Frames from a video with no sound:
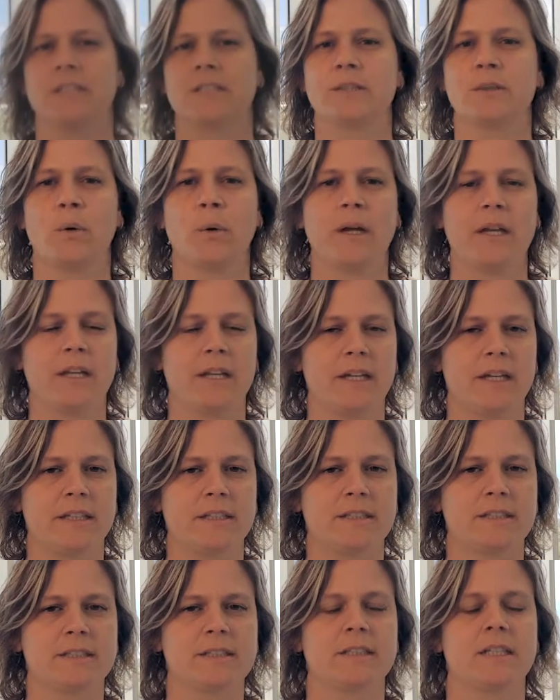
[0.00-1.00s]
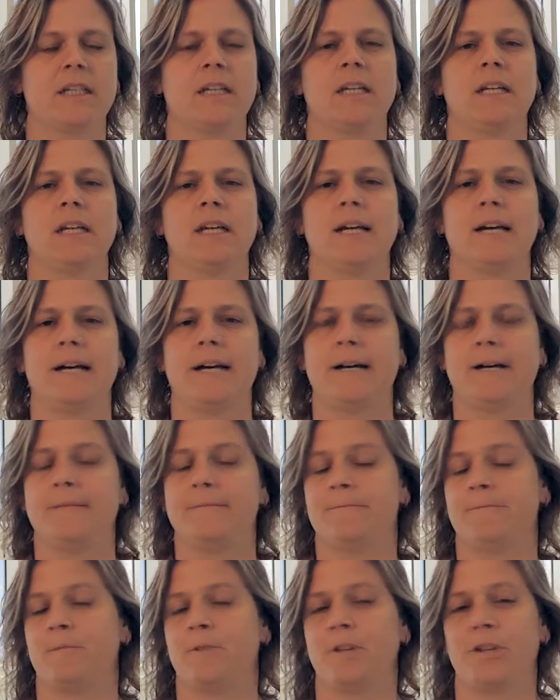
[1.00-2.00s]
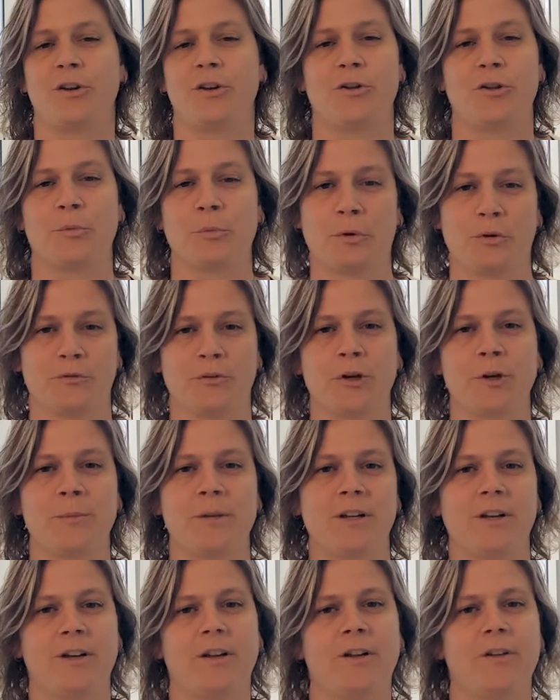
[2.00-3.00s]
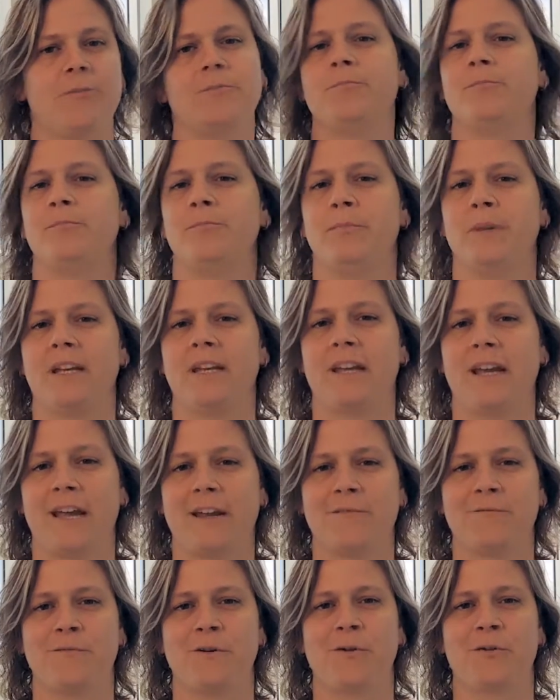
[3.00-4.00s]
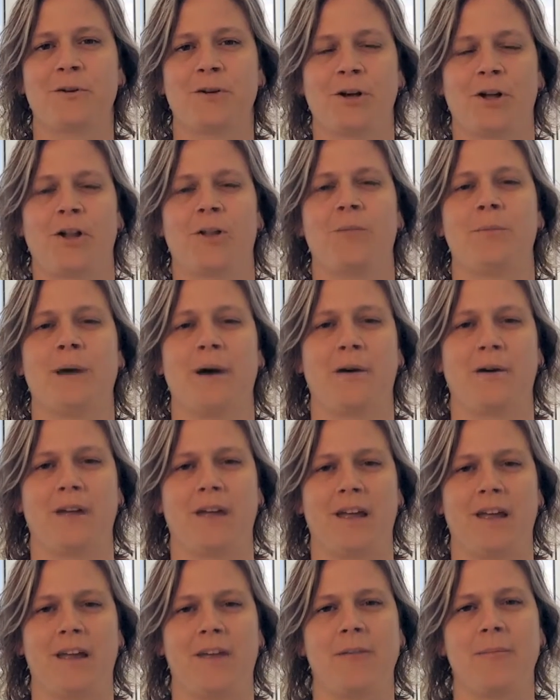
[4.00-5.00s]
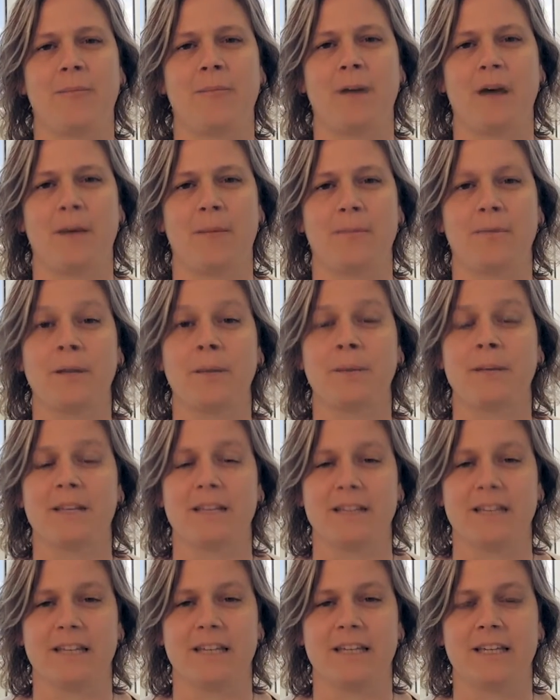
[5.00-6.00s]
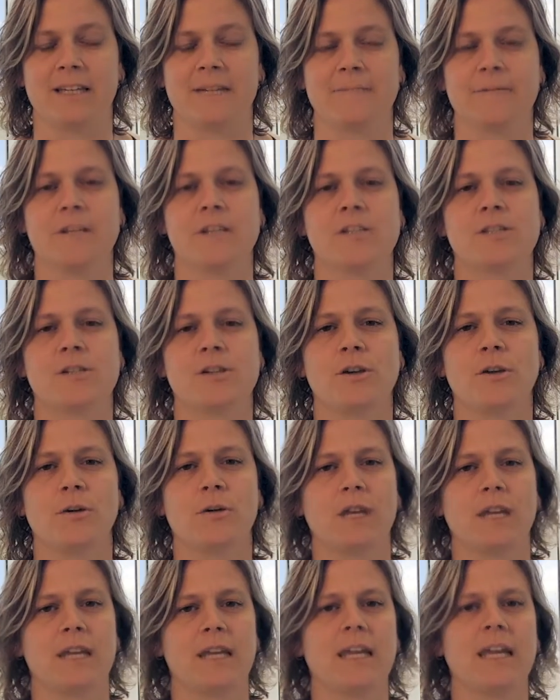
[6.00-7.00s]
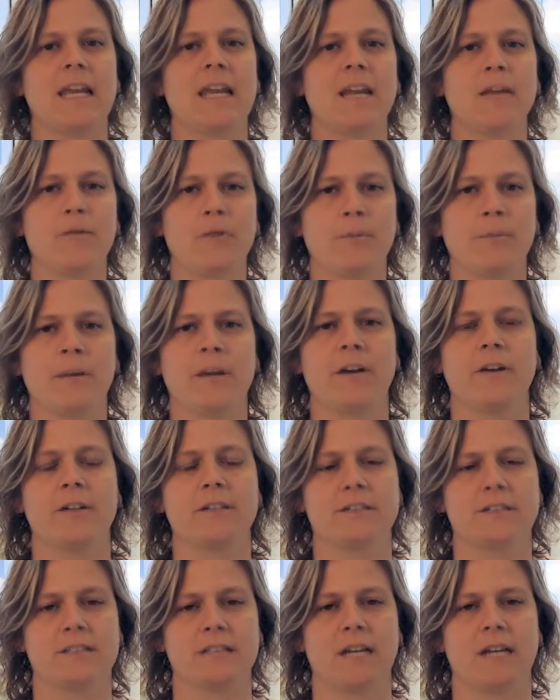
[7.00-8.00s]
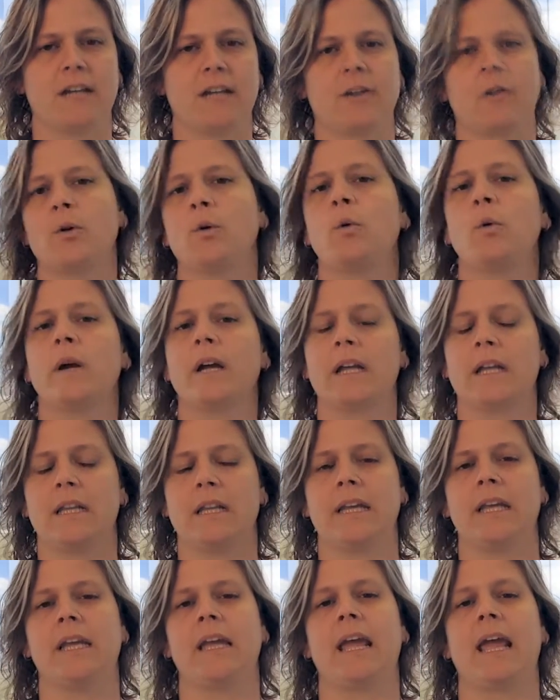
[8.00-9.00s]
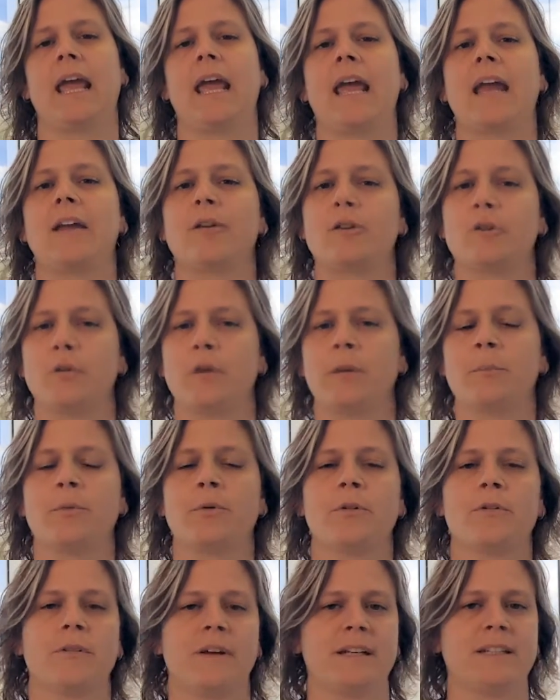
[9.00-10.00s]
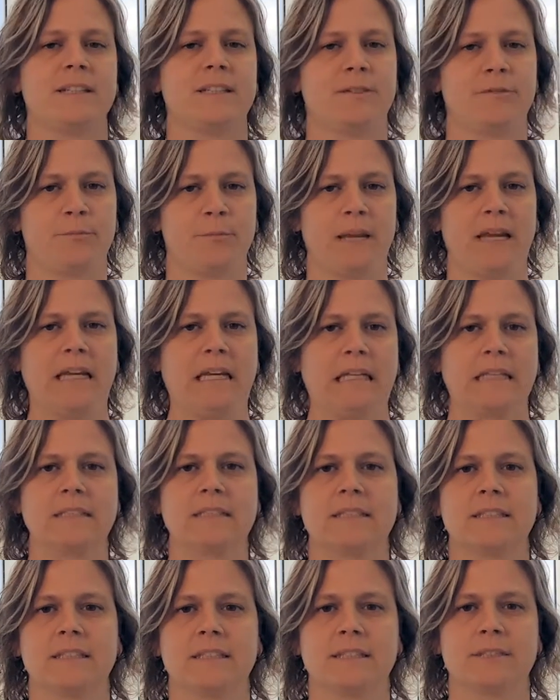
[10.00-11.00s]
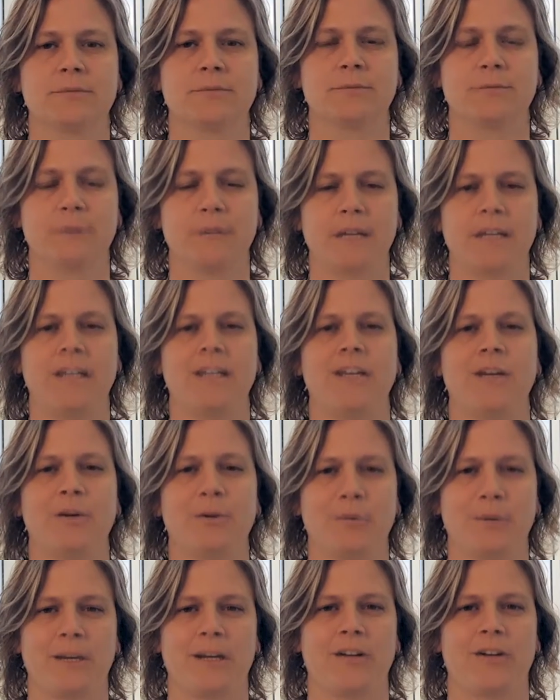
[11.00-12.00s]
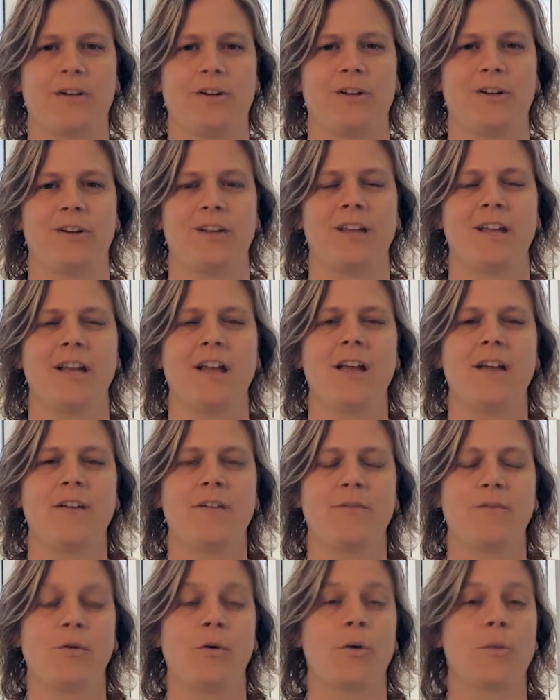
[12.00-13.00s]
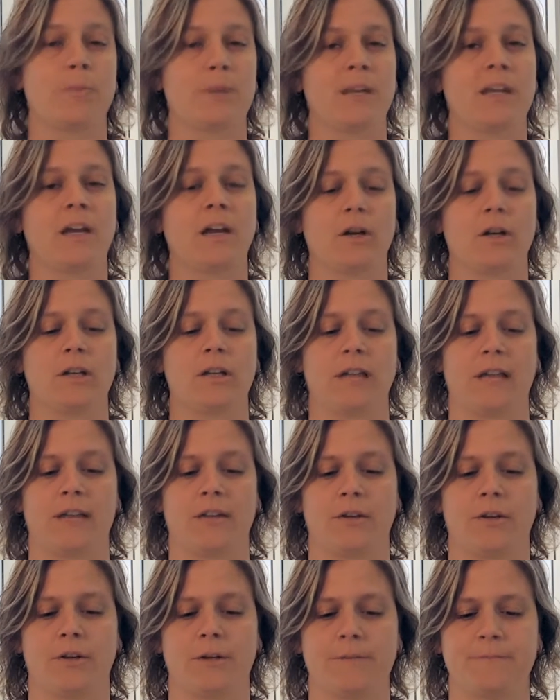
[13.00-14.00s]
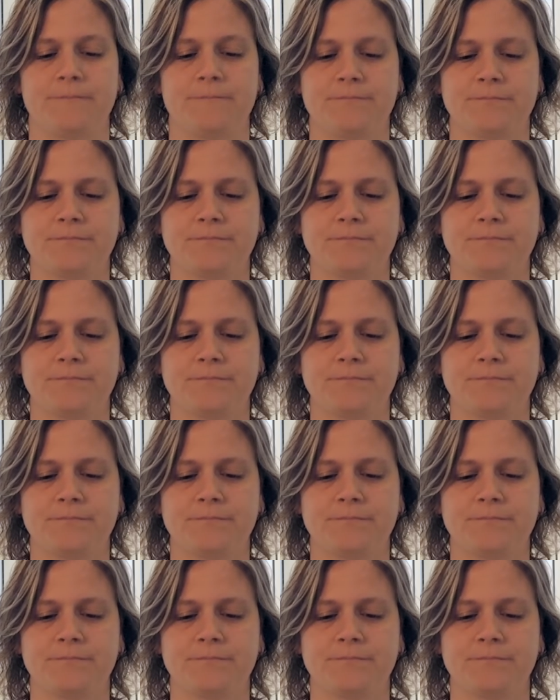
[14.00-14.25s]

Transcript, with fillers: toilets, um, you know, the proverbial midnight phone call about a, a plumbing leak. So getting repairs done quickly and doing preventative maintenance is really critical for being a good landlord.